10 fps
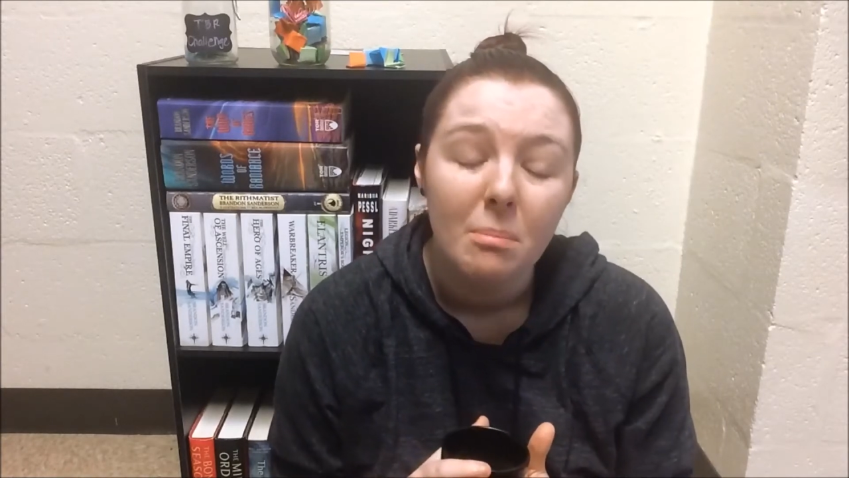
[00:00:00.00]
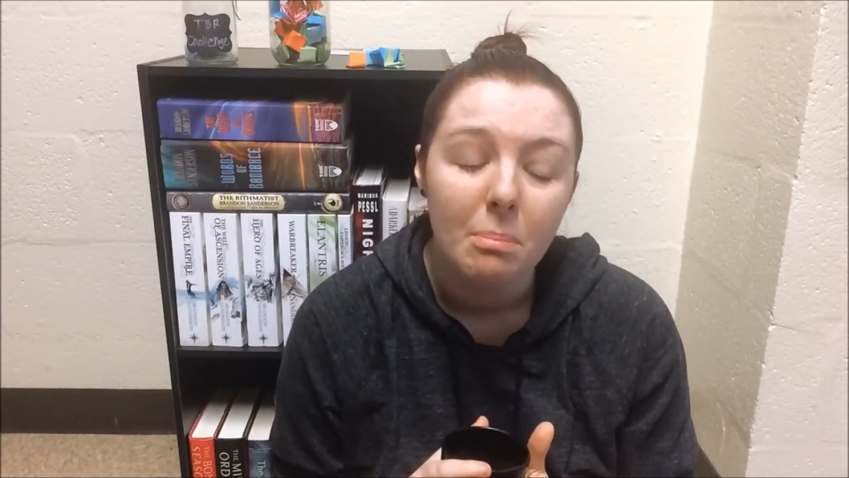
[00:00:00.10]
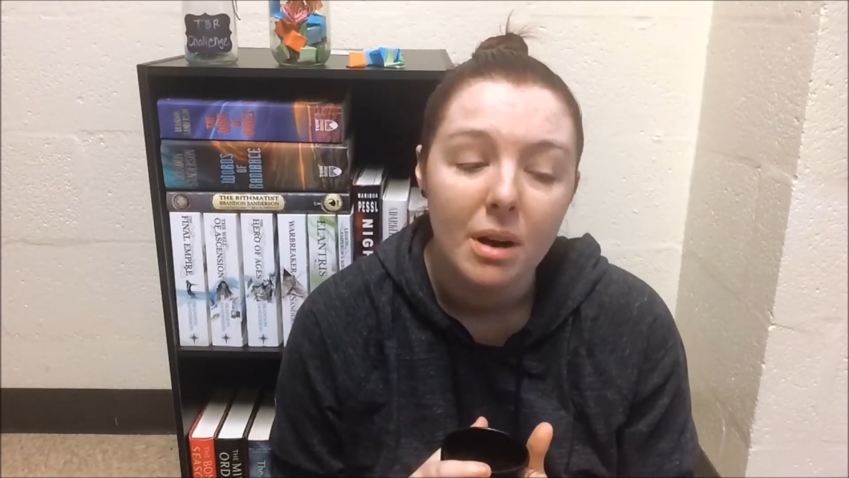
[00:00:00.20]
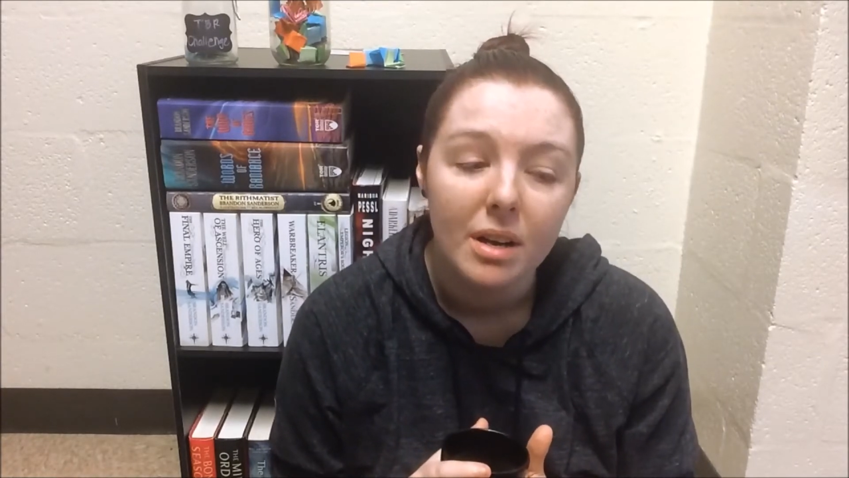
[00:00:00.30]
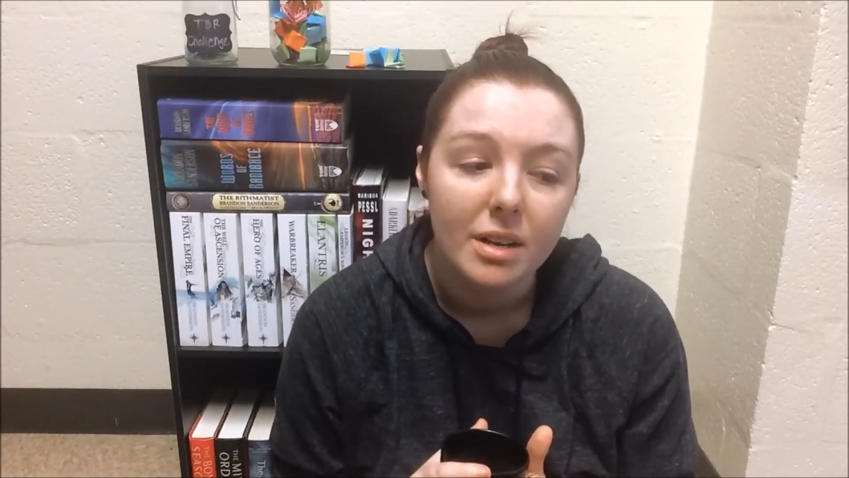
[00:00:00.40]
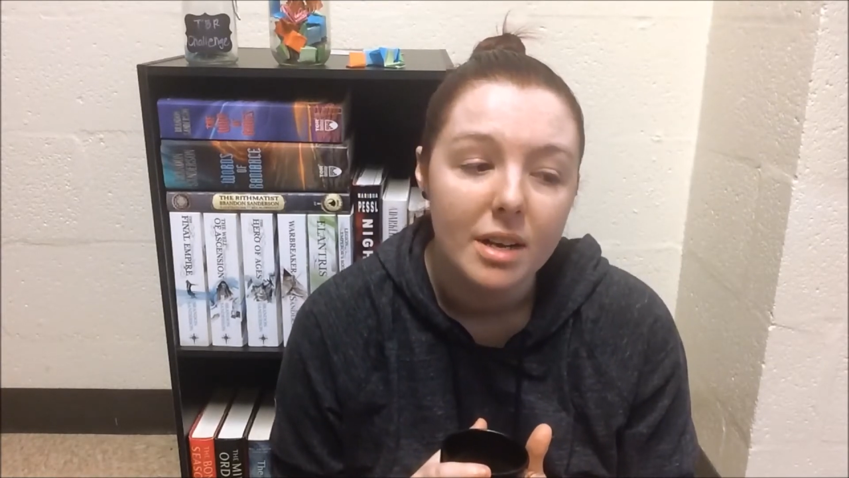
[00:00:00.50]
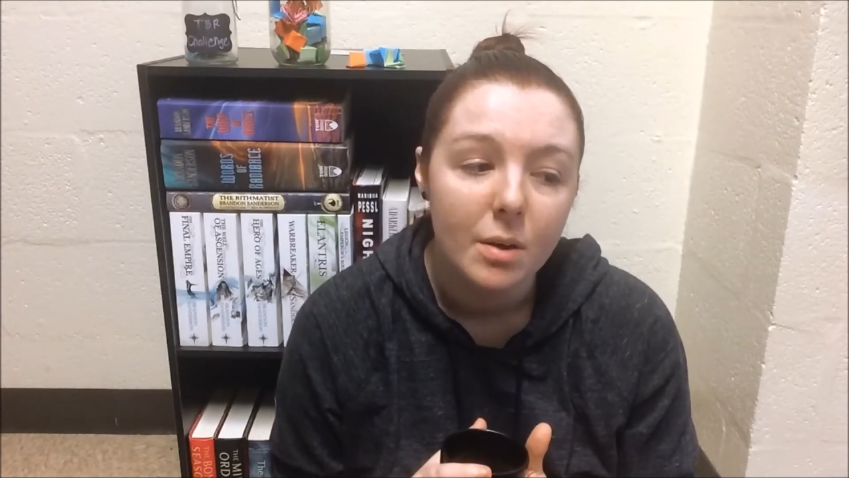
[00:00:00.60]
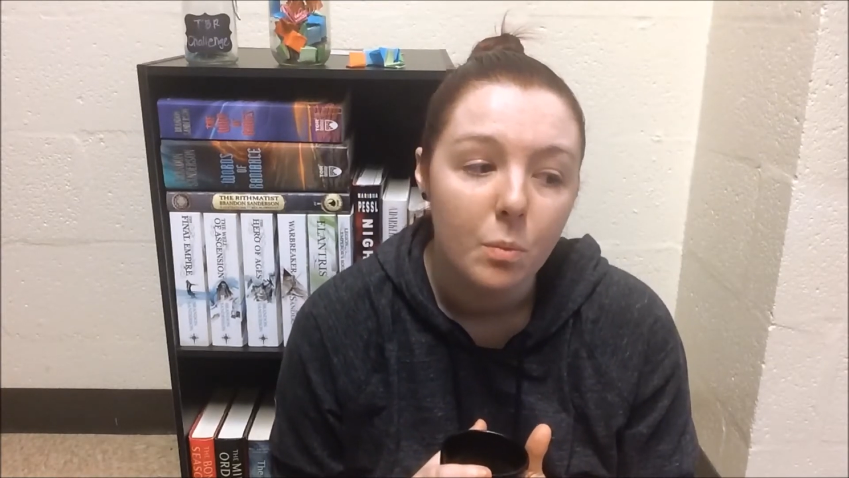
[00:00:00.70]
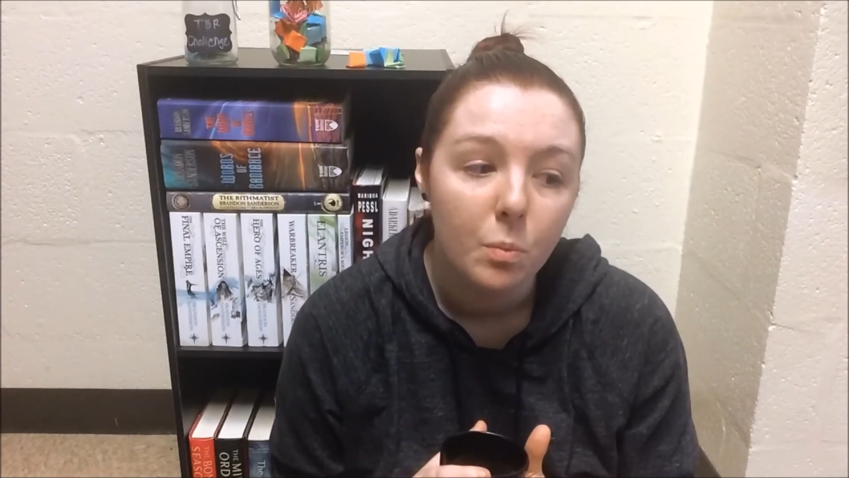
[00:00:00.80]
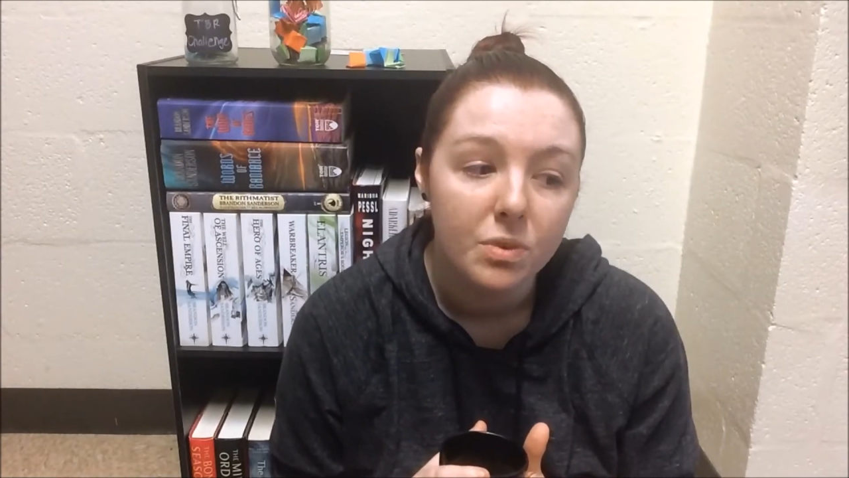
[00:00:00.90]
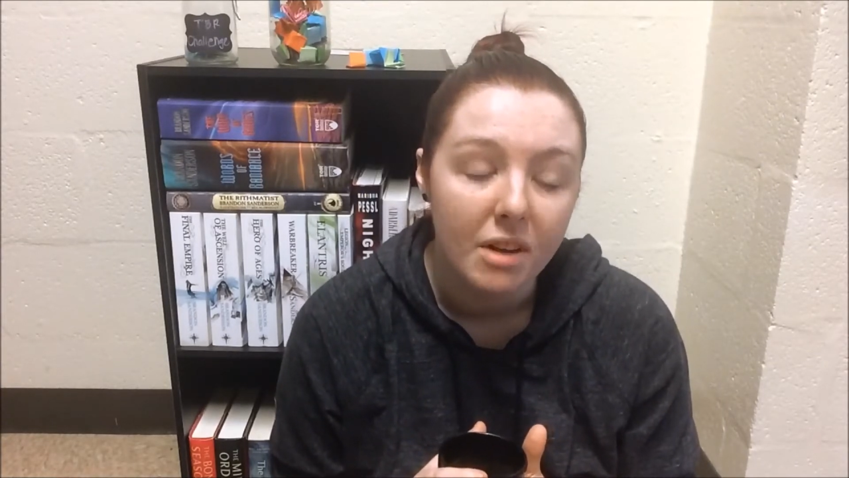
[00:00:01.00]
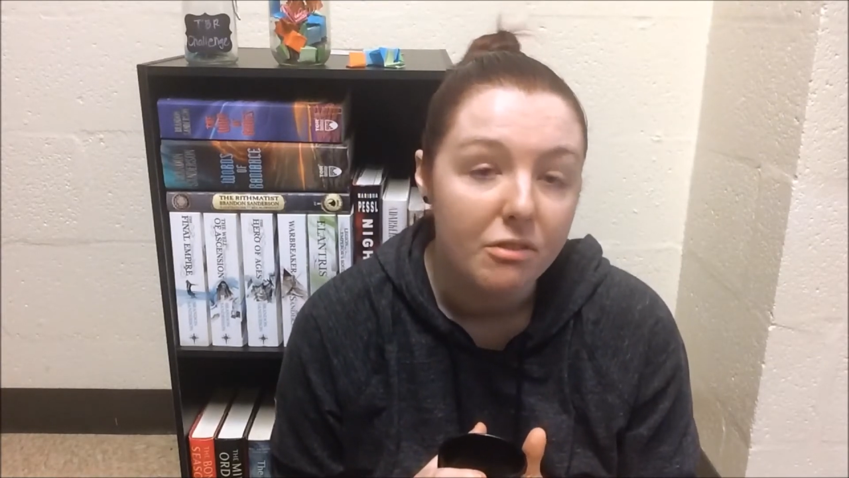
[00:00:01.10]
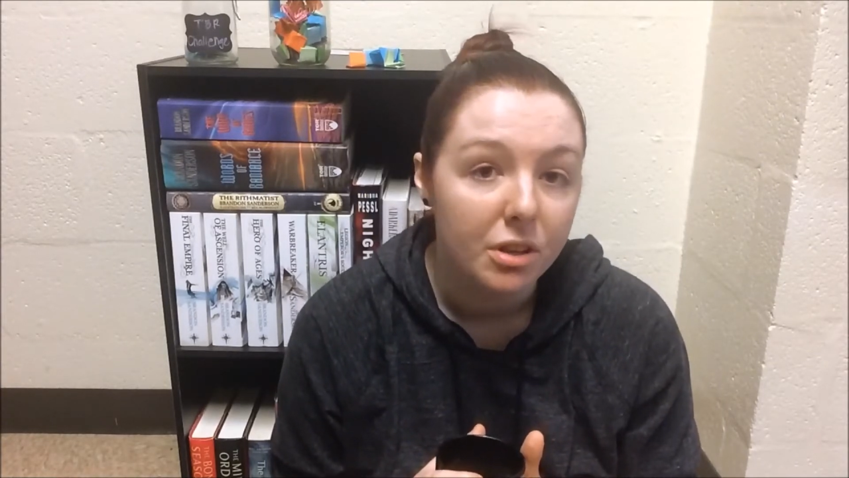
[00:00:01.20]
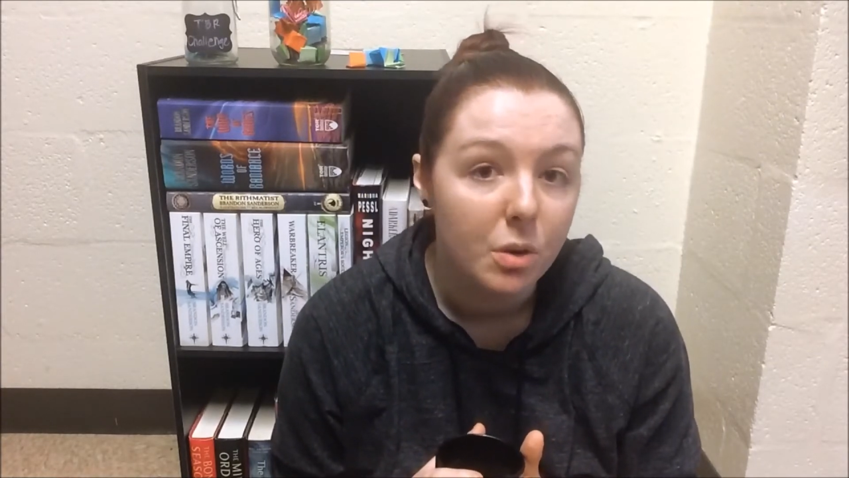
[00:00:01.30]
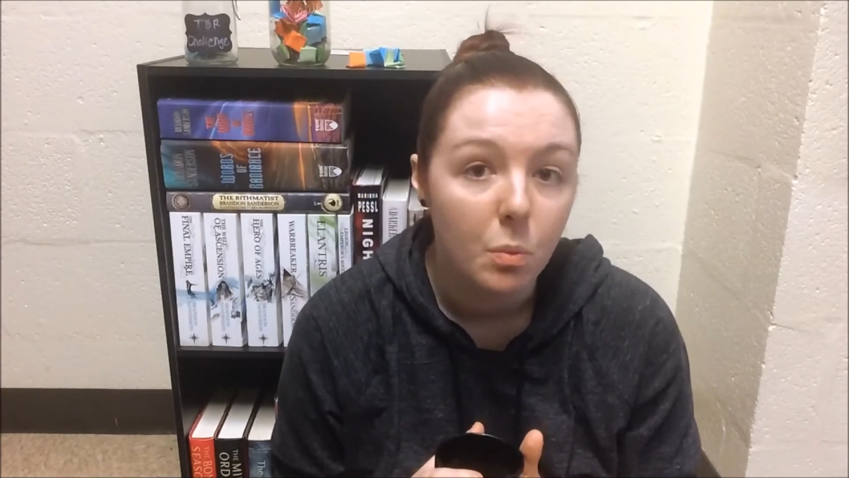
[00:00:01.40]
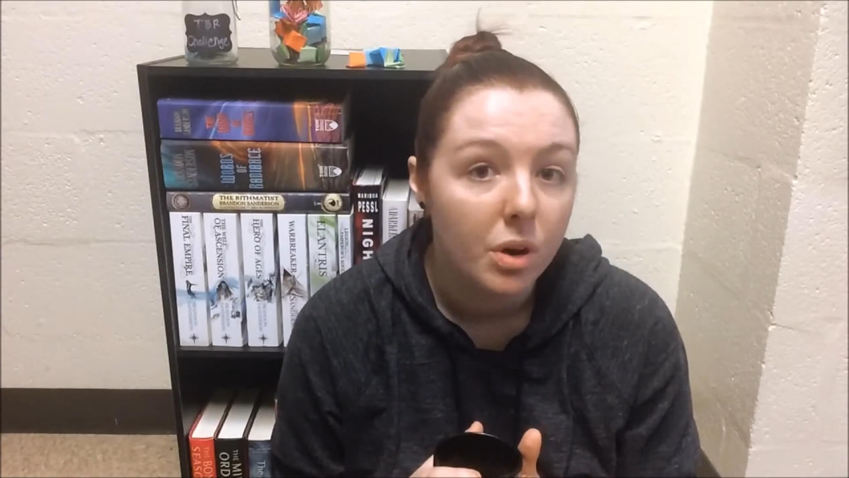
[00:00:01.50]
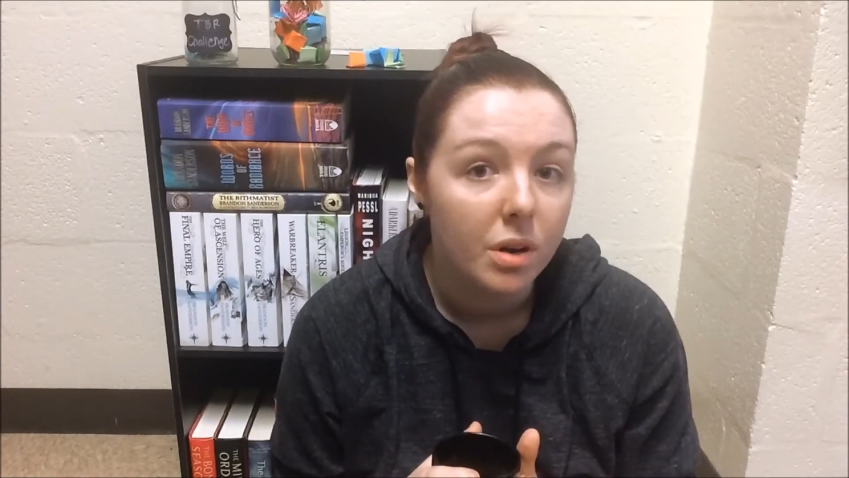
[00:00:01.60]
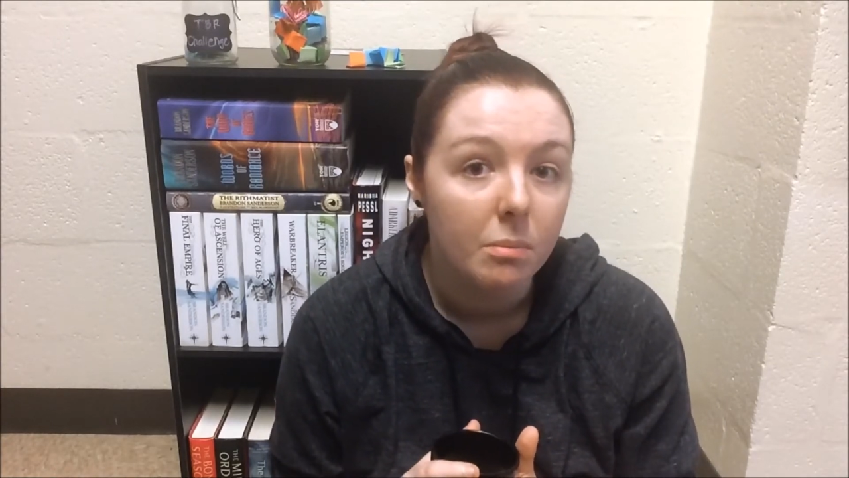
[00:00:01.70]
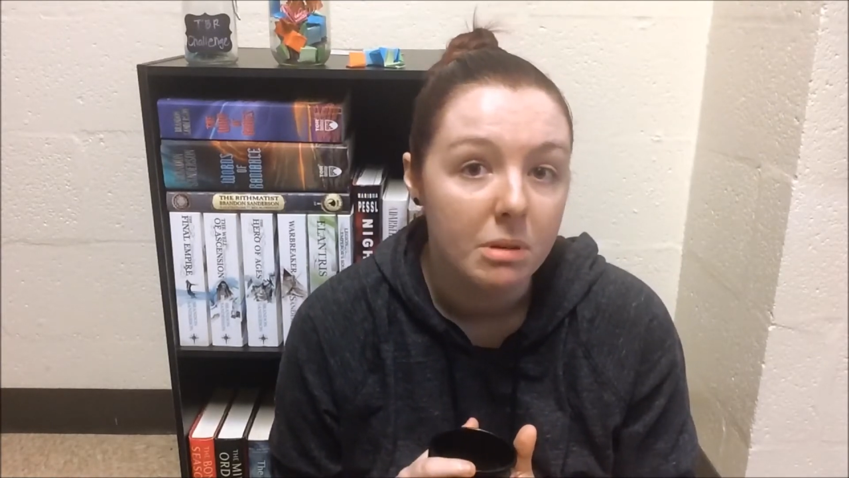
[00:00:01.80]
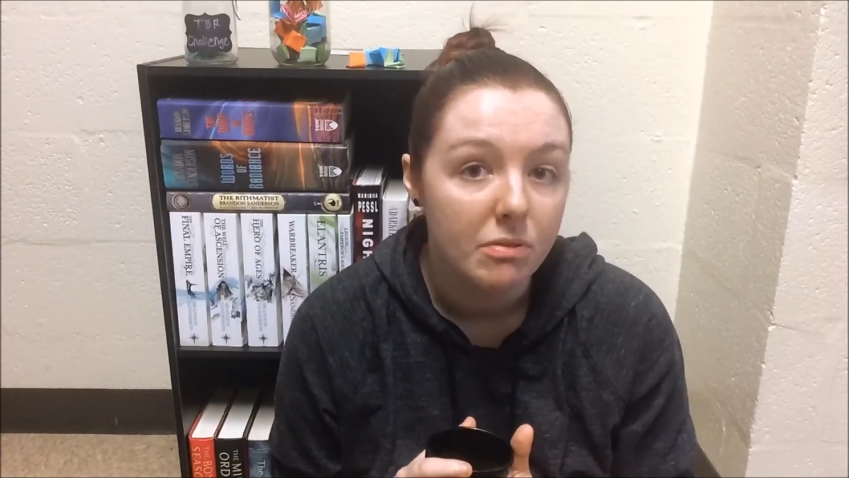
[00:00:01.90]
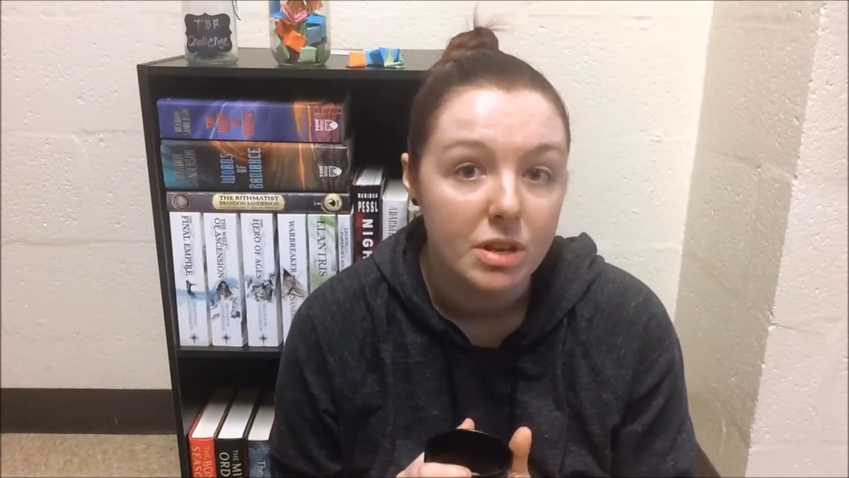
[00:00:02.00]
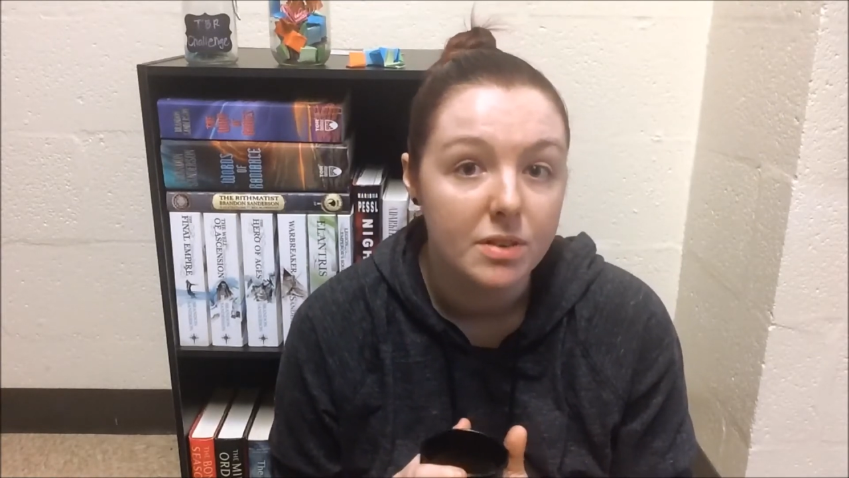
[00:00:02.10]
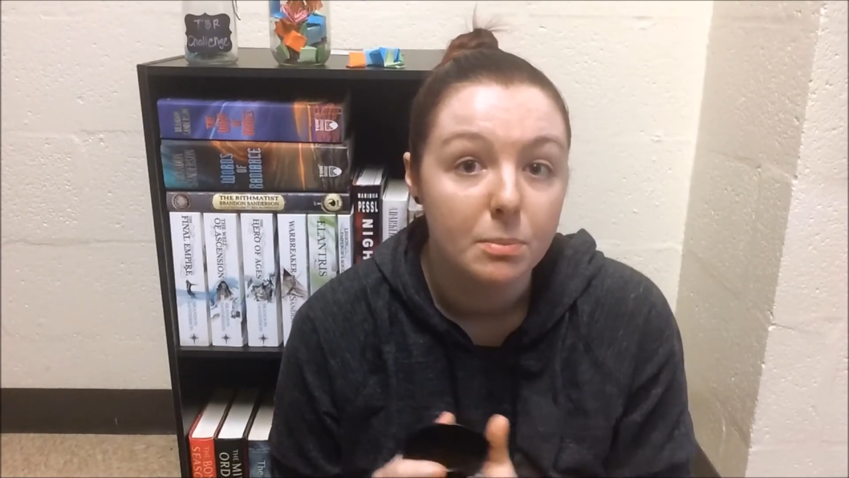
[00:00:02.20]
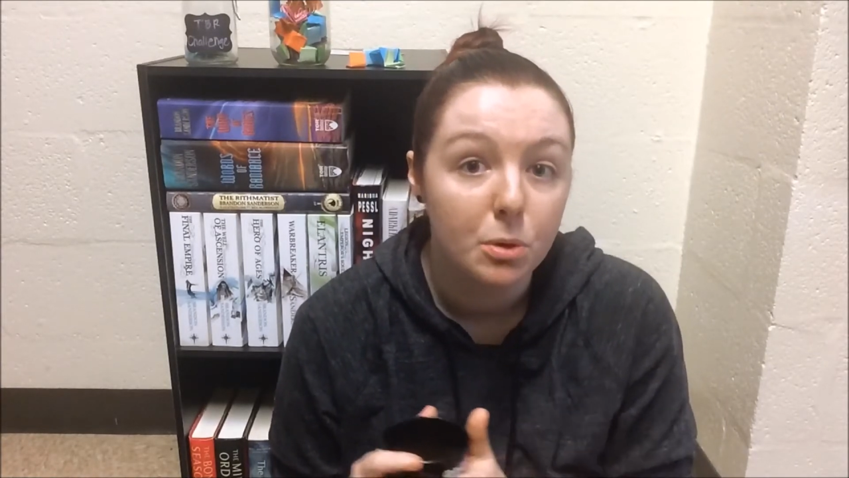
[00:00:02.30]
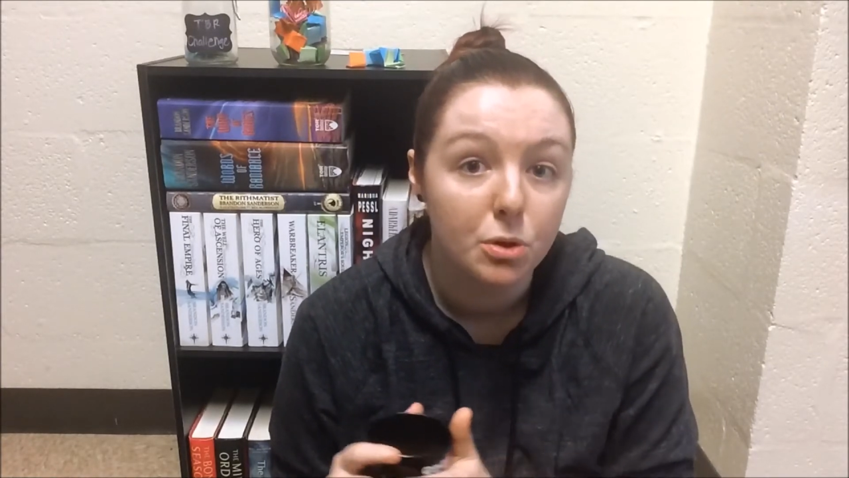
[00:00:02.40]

but it definitely wouldn't be feasible